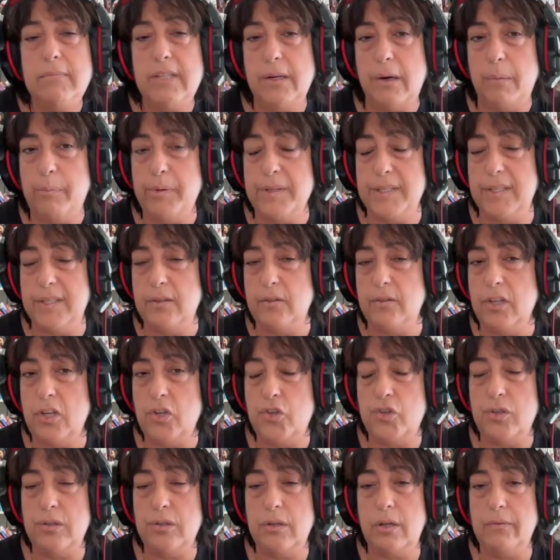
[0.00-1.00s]

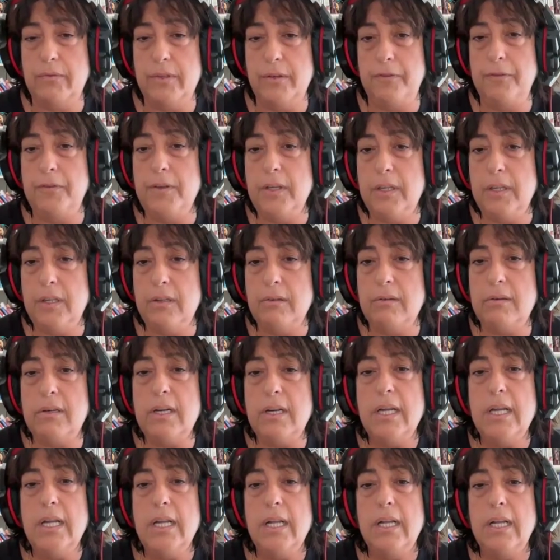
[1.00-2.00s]
representation of the figure.